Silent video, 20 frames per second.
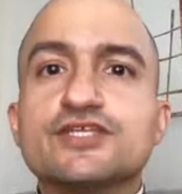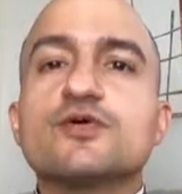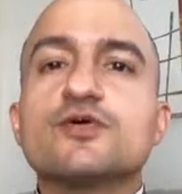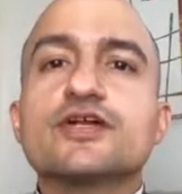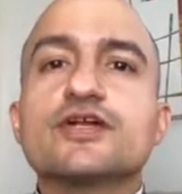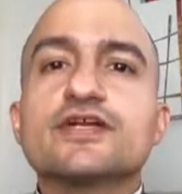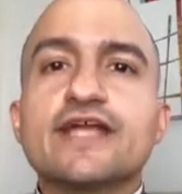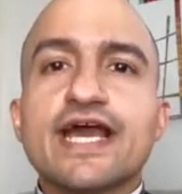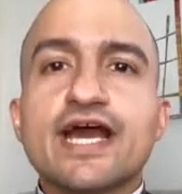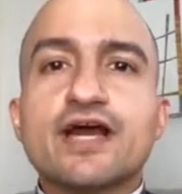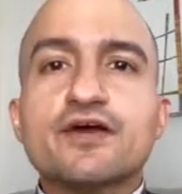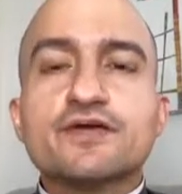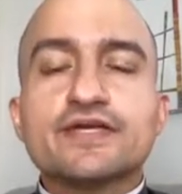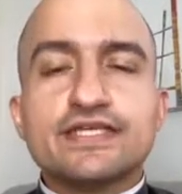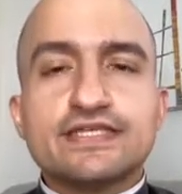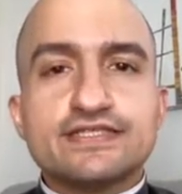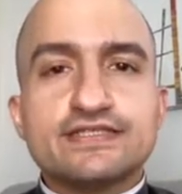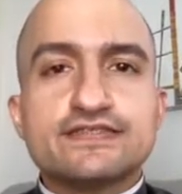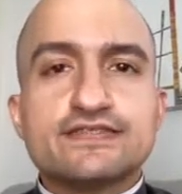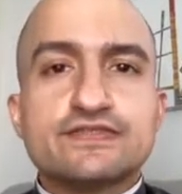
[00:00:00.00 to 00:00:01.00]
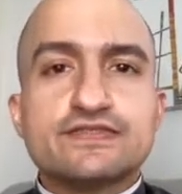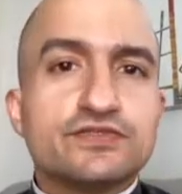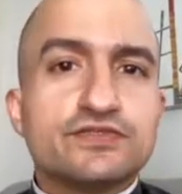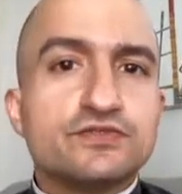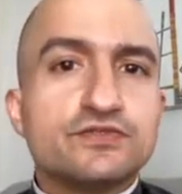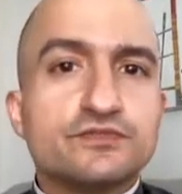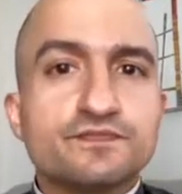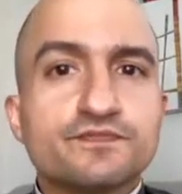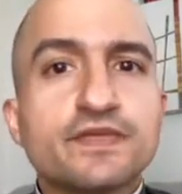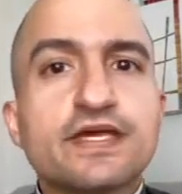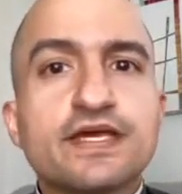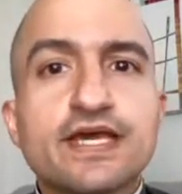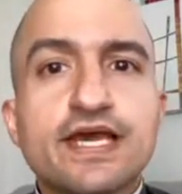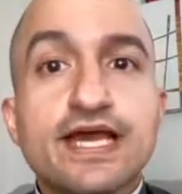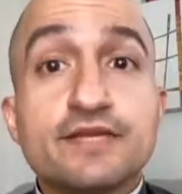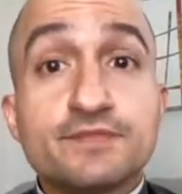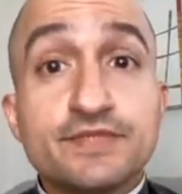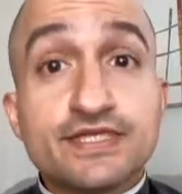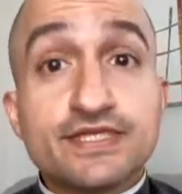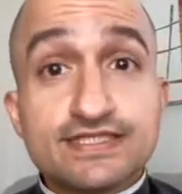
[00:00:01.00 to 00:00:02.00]
now in Zoom. And
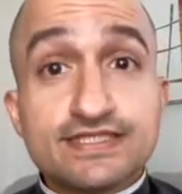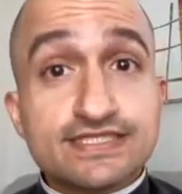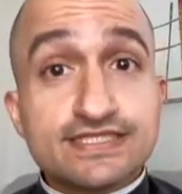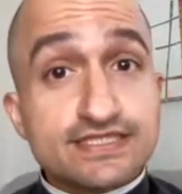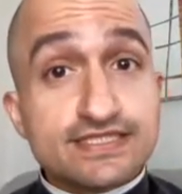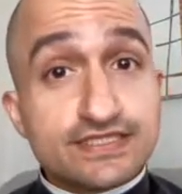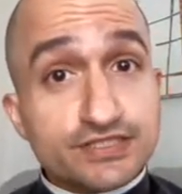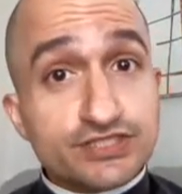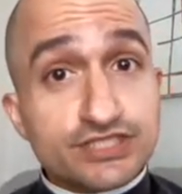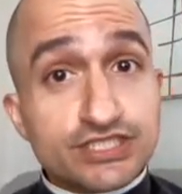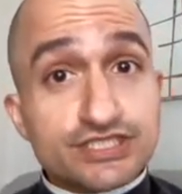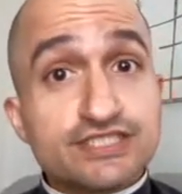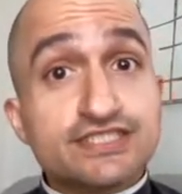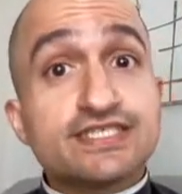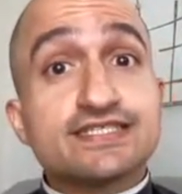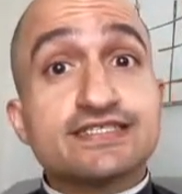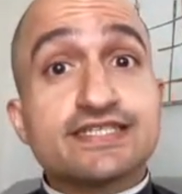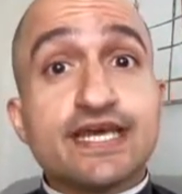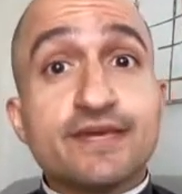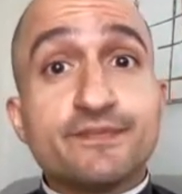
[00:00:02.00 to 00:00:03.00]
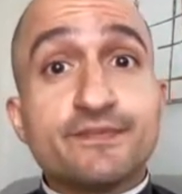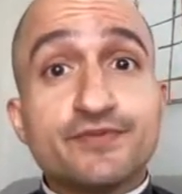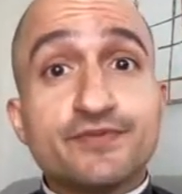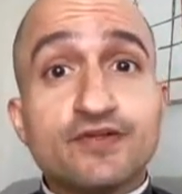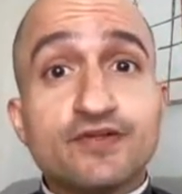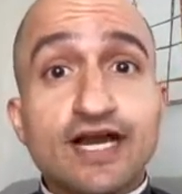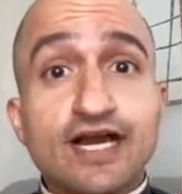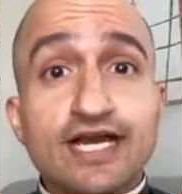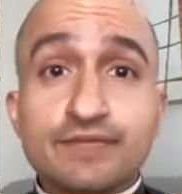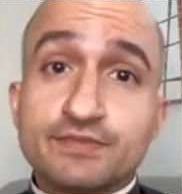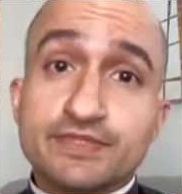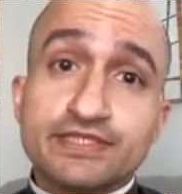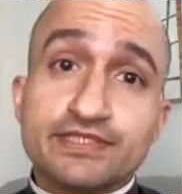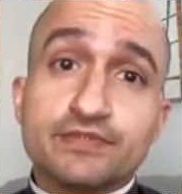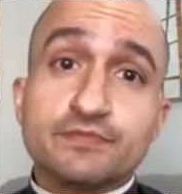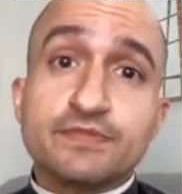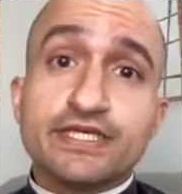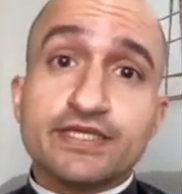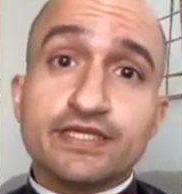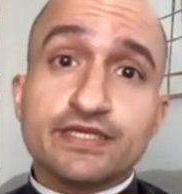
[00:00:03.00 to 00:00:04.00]
because this is just an example, I'm in a
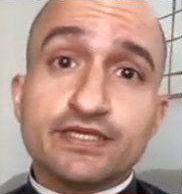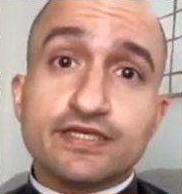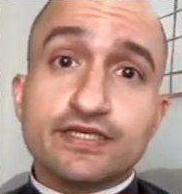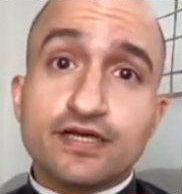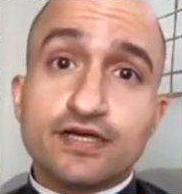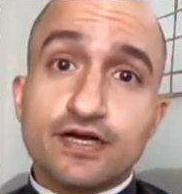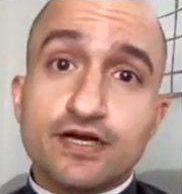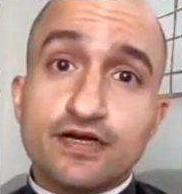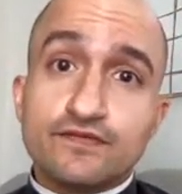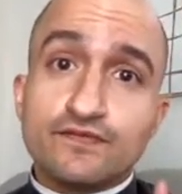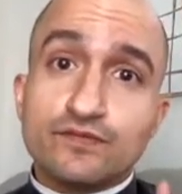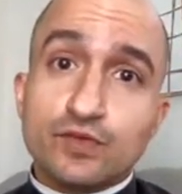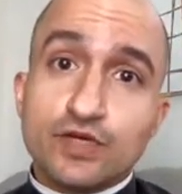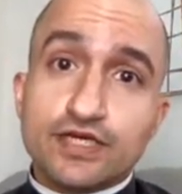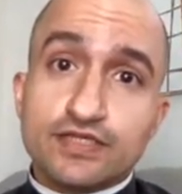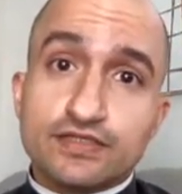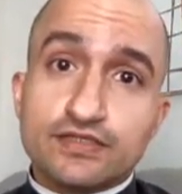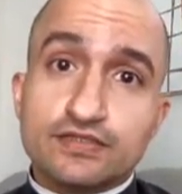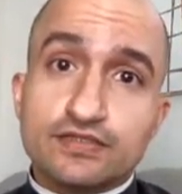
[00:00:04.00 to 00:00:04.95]
meeting of 1.